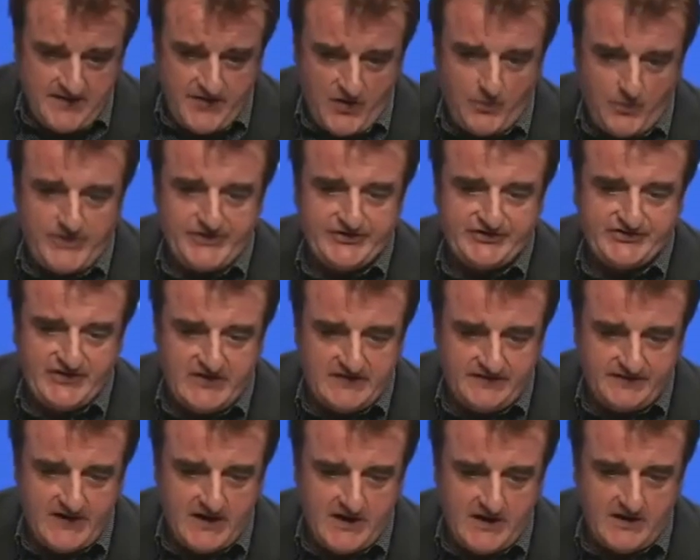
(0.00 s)
that we
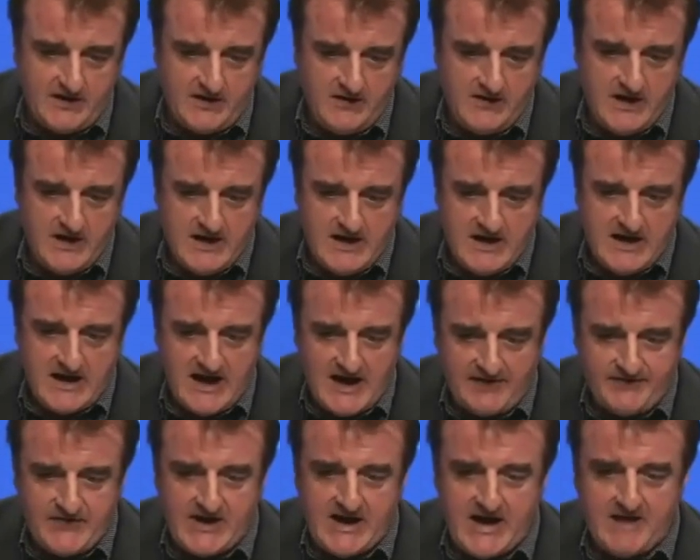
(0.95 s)
sit there
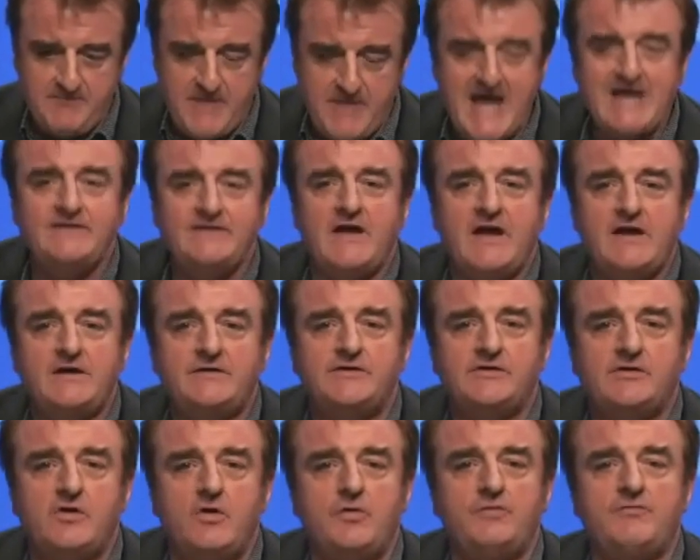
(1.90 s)
having a mandate to
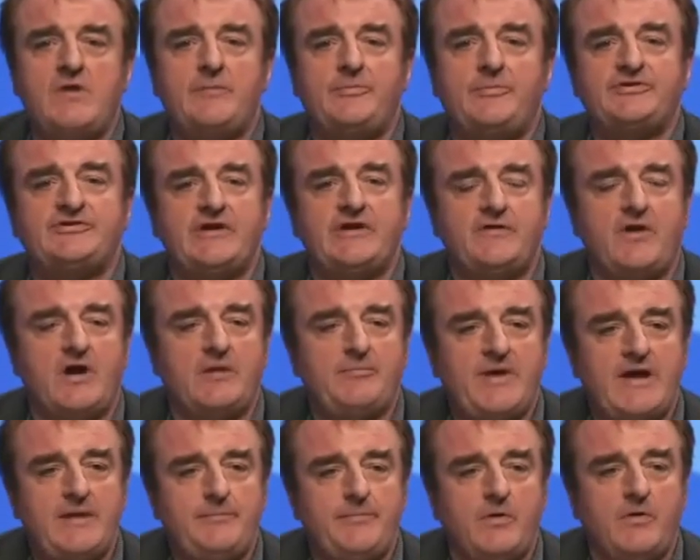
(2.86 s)
go and represent our
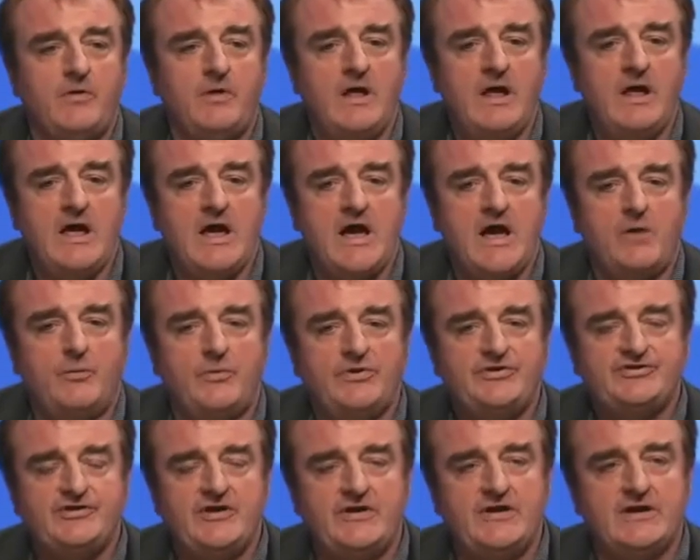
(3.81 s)
people, and we
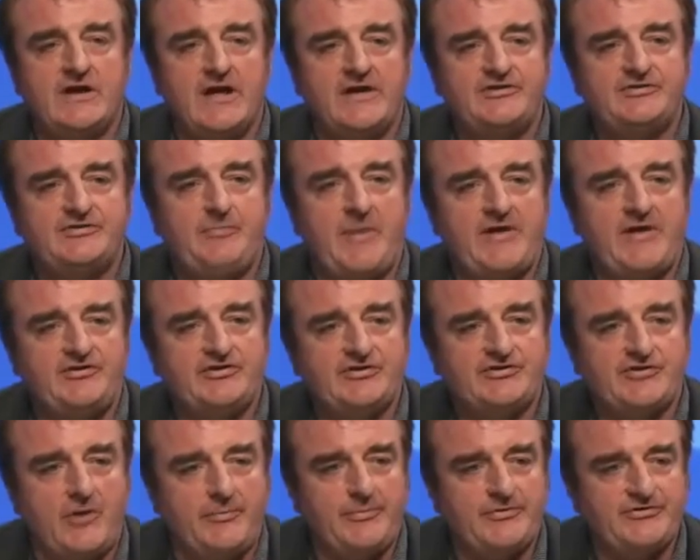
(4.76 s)
sit against
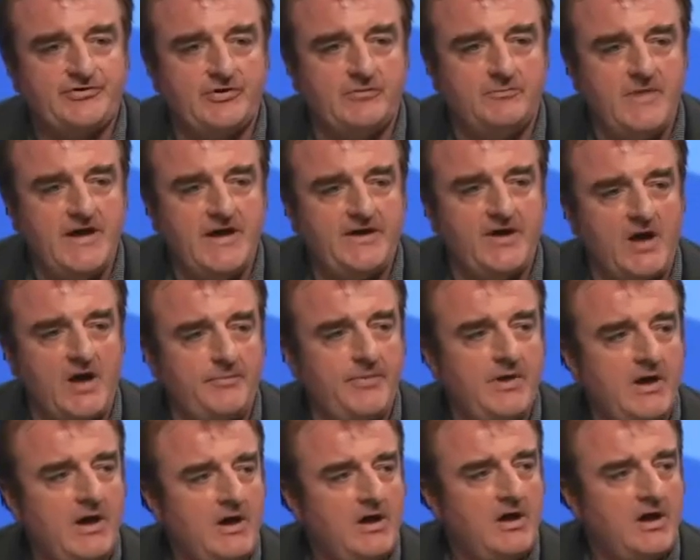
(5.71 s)
benches opposite made up
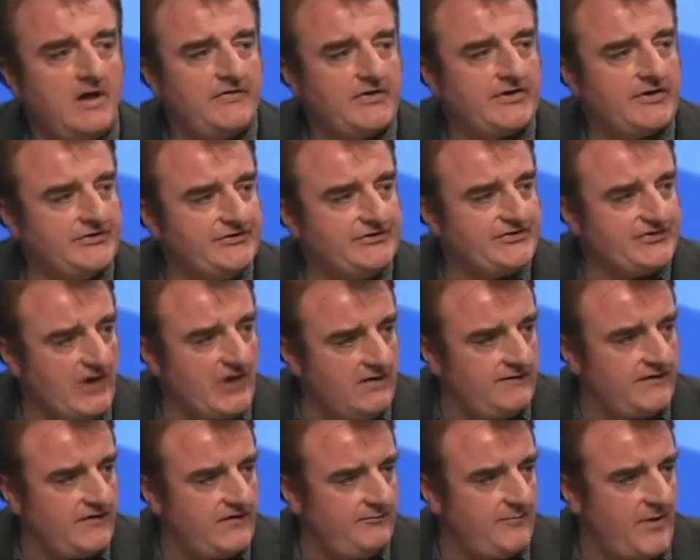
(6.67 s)
of a
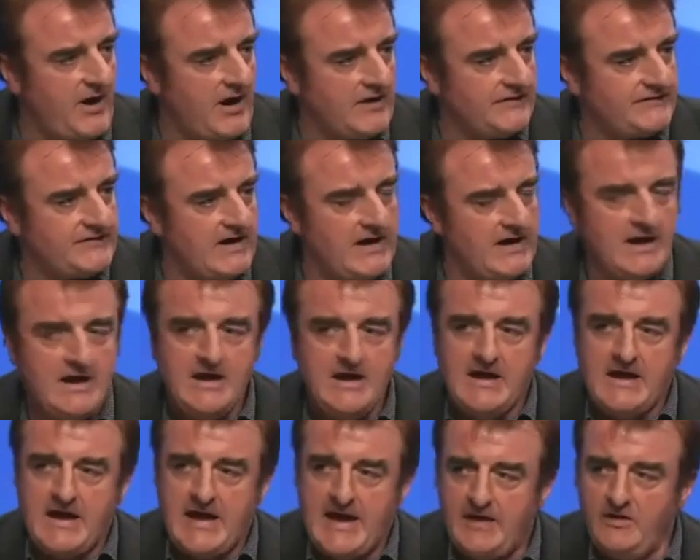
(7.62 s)
Conservative Party
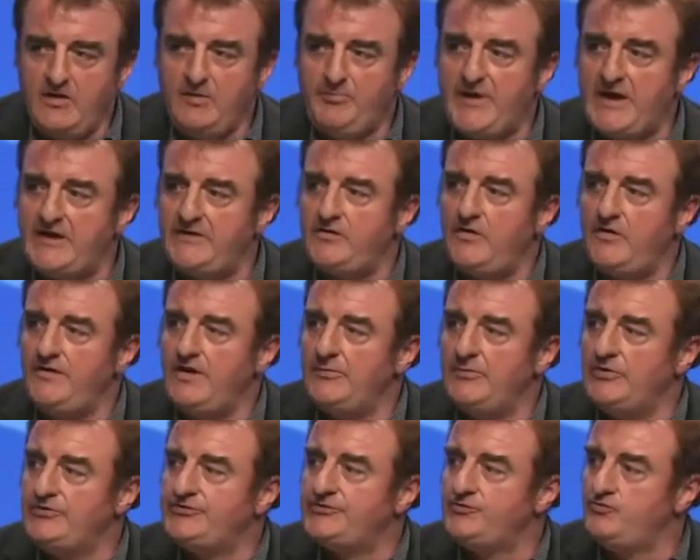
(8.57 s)
hell-bent on the
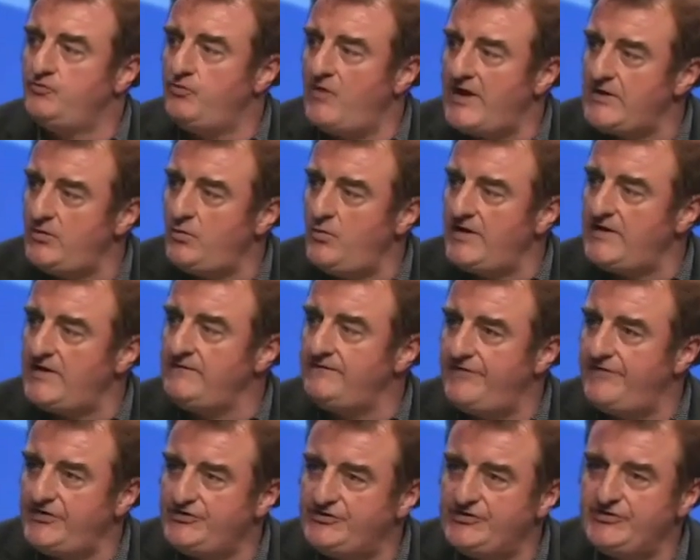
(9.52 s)
most right-wing
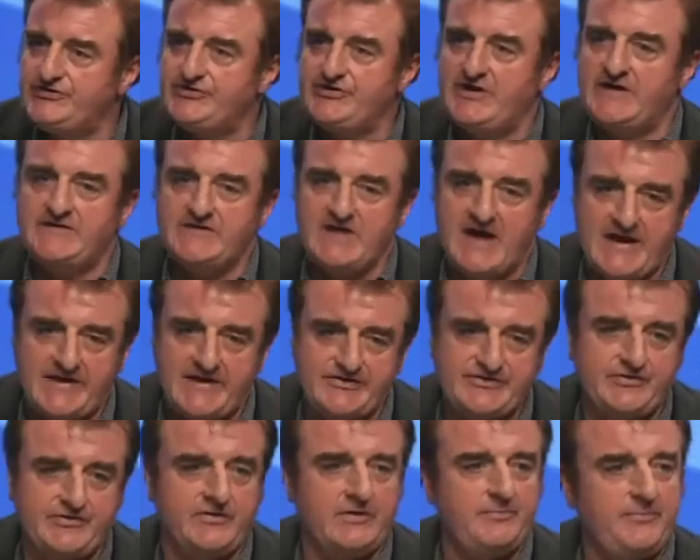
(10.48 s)
vicious
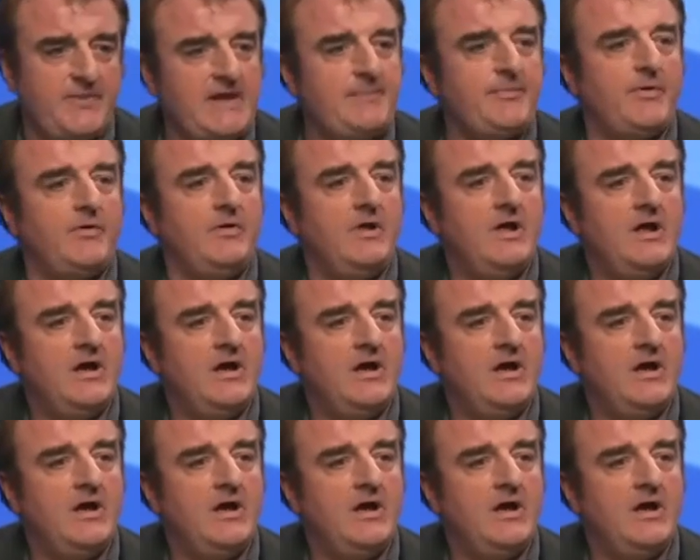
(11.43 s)
attacks on the people